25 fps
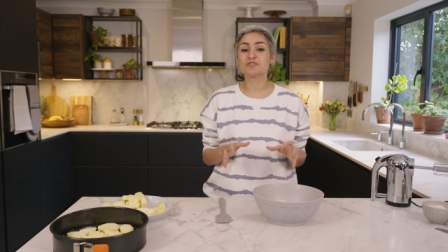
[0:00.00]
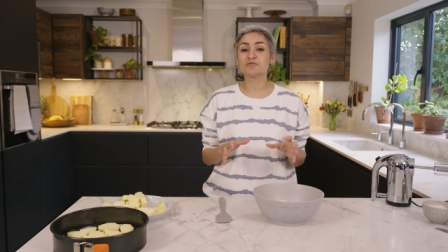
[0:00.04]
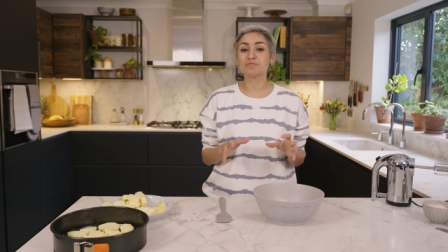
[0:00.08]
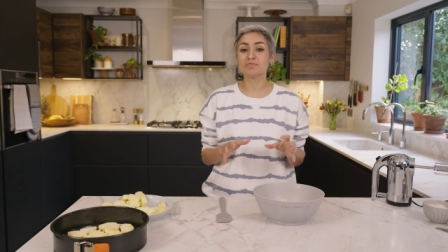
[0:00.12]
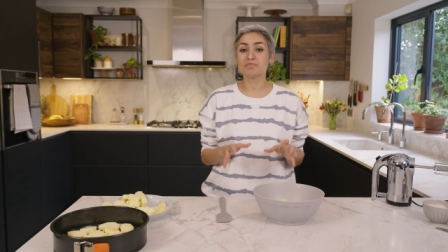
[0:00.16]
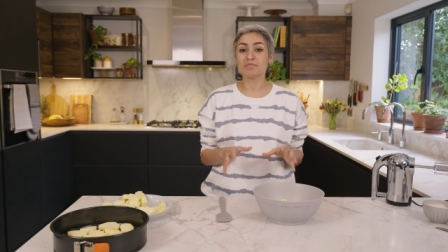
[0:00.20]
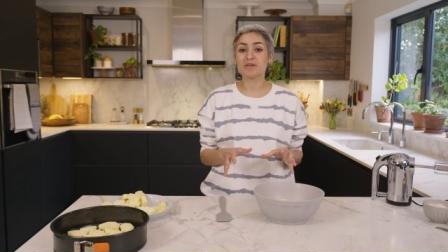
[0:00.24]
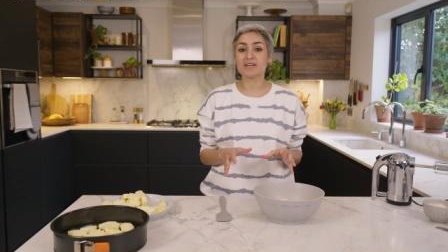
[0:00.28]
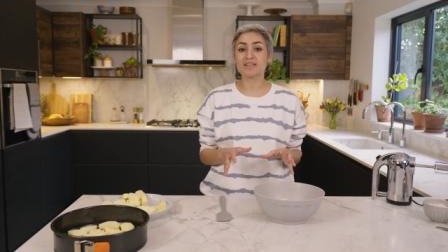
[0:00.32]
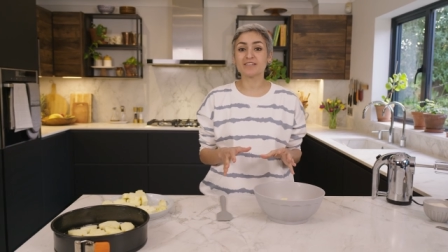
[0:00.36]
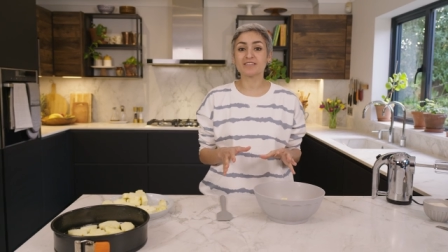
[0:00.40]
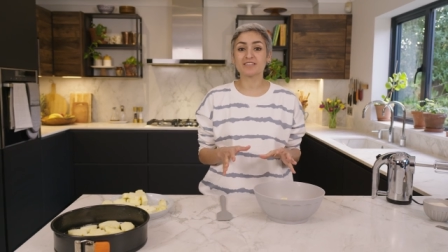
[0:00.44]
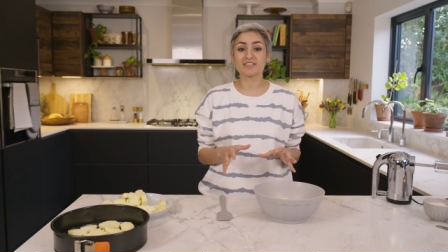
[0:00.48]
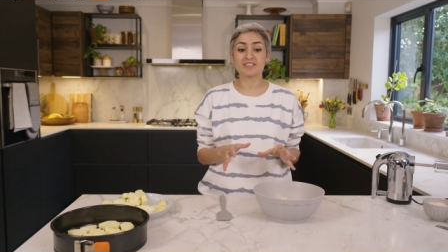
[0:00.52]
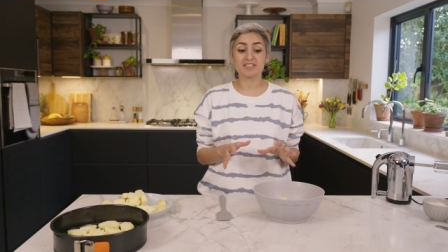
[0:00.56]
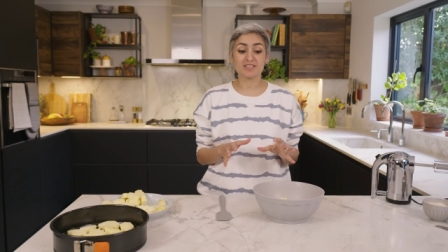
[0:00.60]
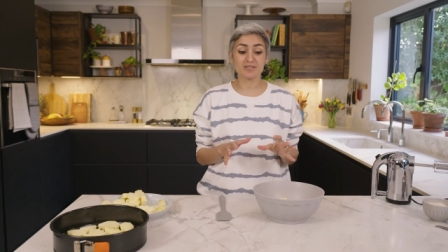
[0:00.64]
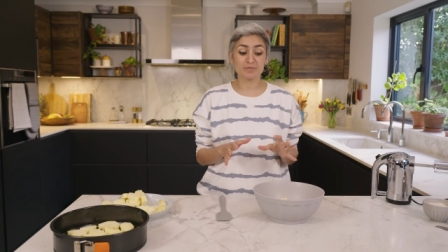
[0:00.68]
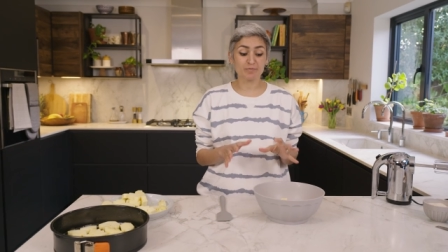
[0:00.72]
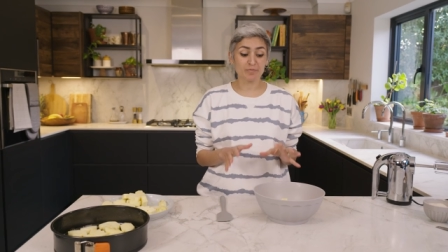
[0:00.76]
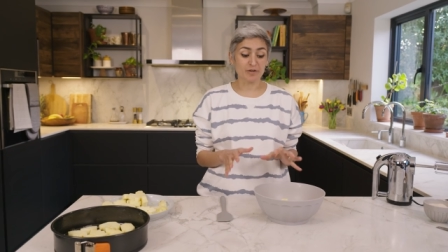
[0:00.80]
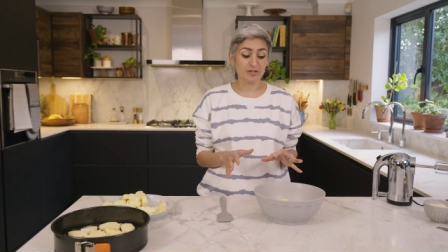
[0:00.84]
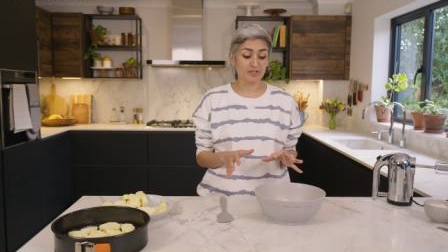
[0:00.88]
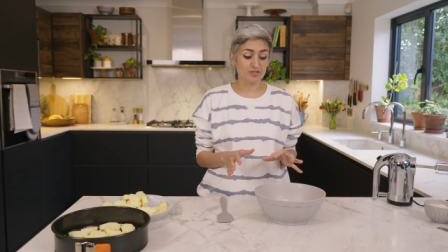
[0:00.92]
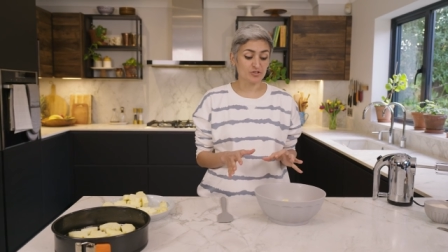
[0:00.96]
to make the
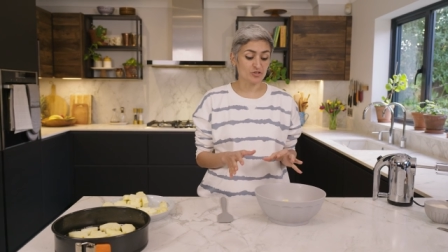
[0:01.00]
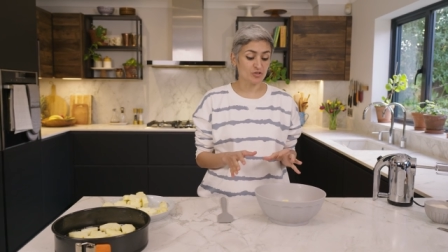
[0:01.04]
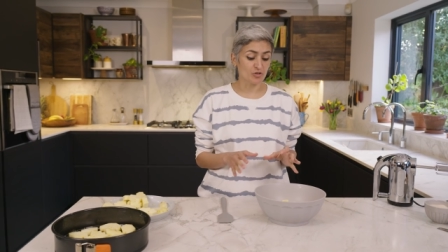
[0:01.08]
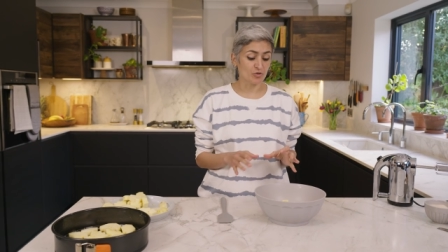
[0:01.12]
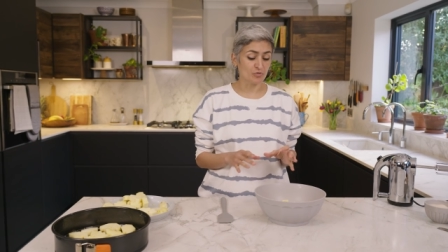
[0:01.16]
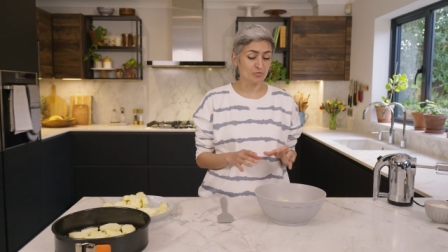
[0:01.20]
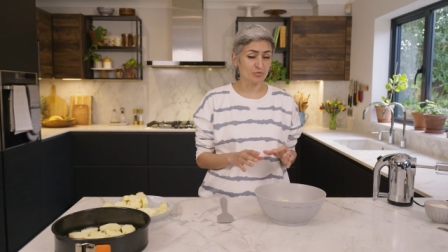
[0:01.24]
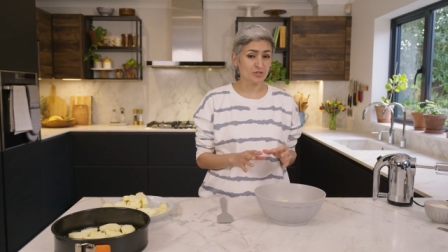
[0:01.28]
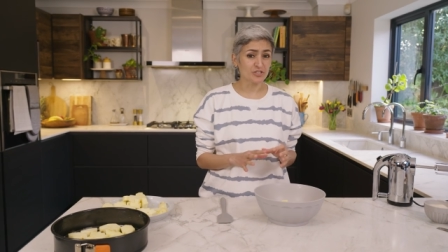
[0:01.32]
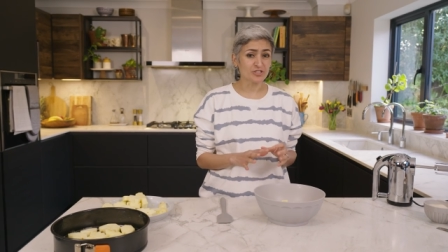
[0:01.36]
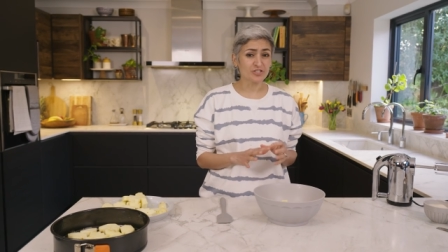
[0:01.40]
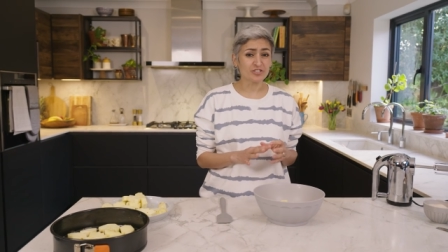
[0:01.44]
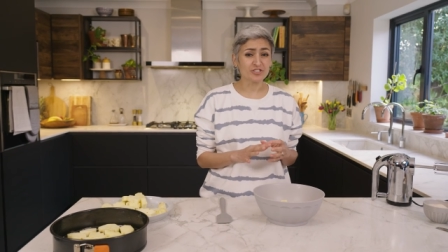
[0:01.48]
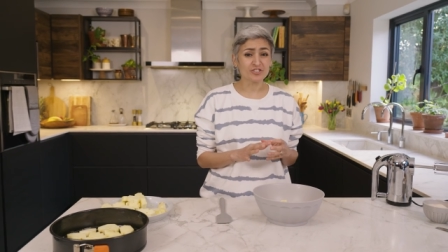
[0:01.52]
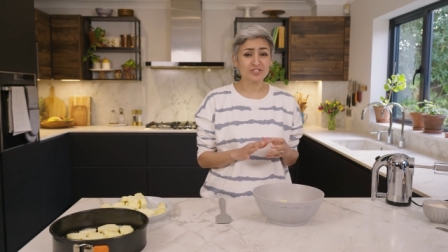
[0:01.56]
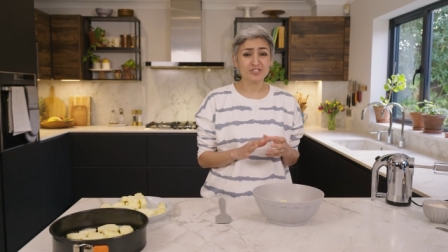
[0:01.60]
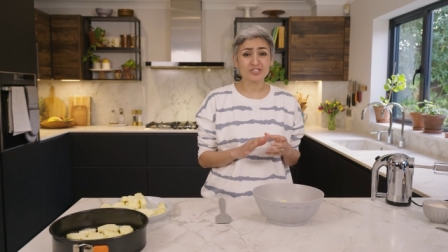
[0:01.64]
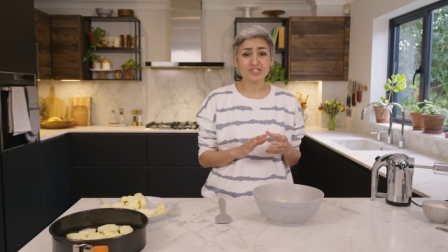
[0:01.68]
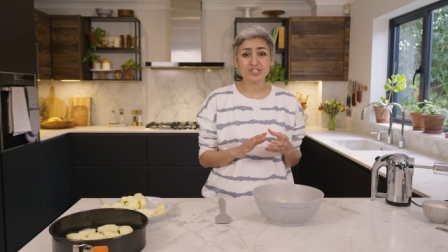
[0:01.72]
sponge, which is